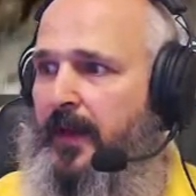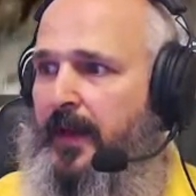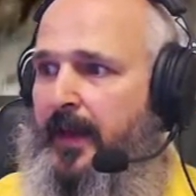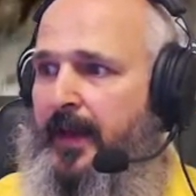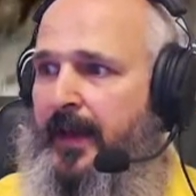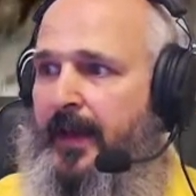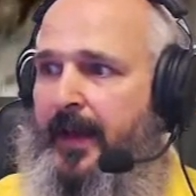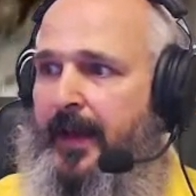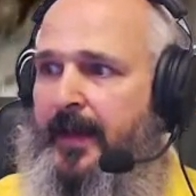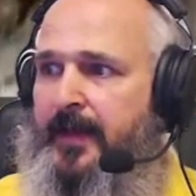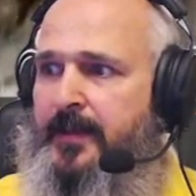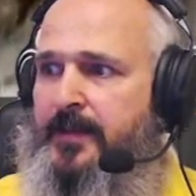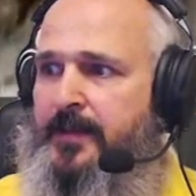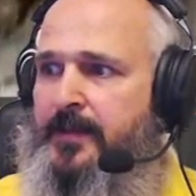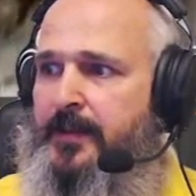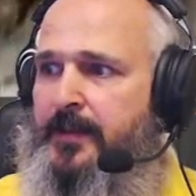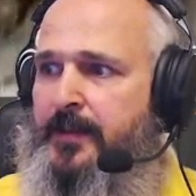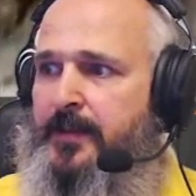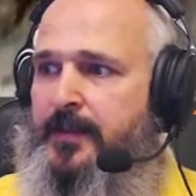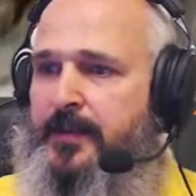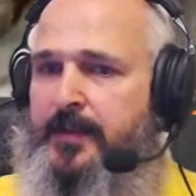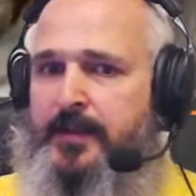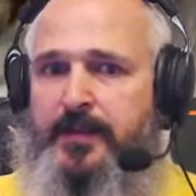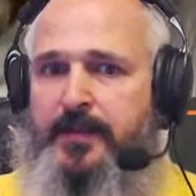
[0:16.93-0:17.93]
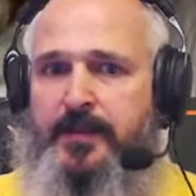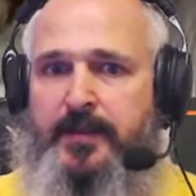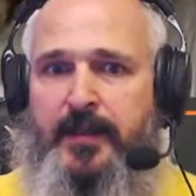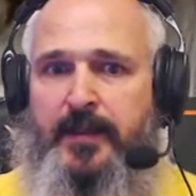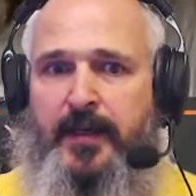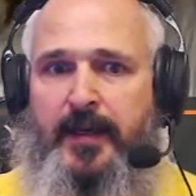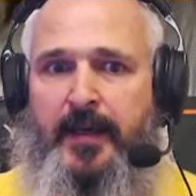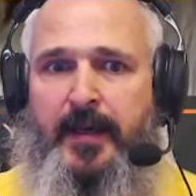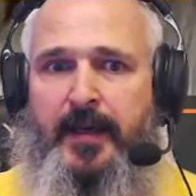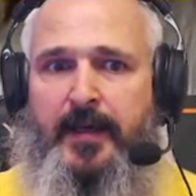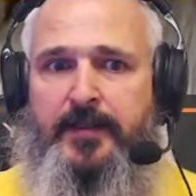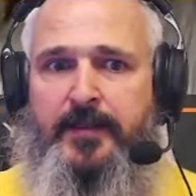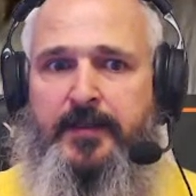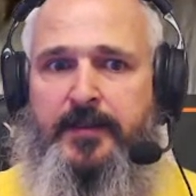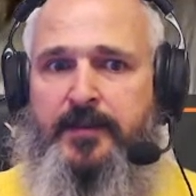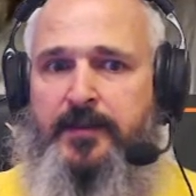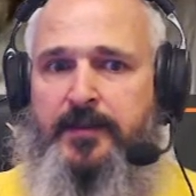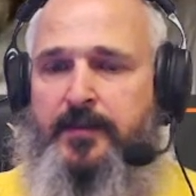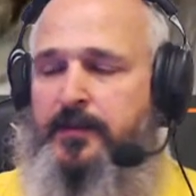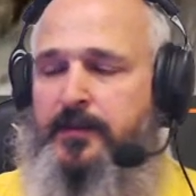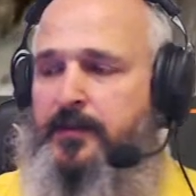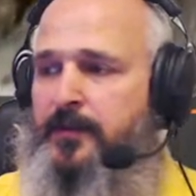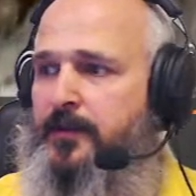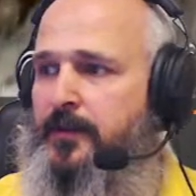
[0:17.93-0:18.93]
exits at
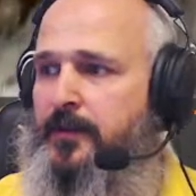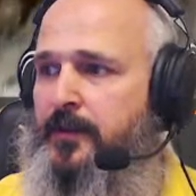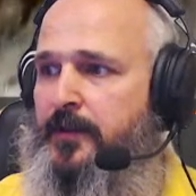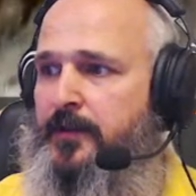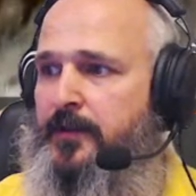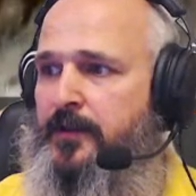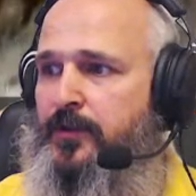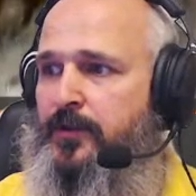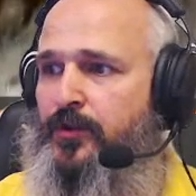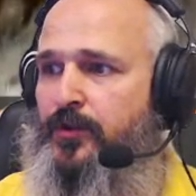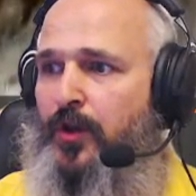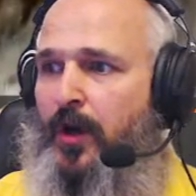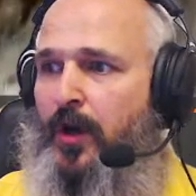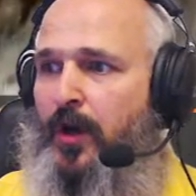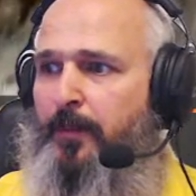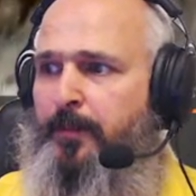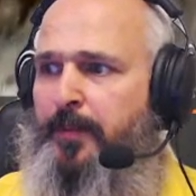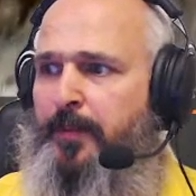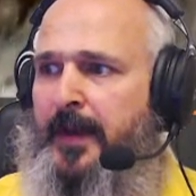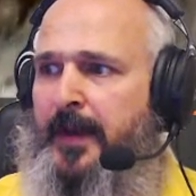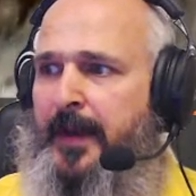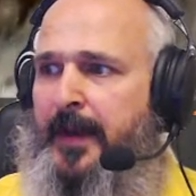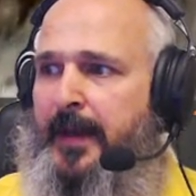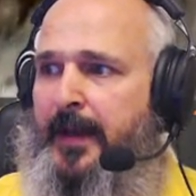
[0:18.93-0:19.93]
the top,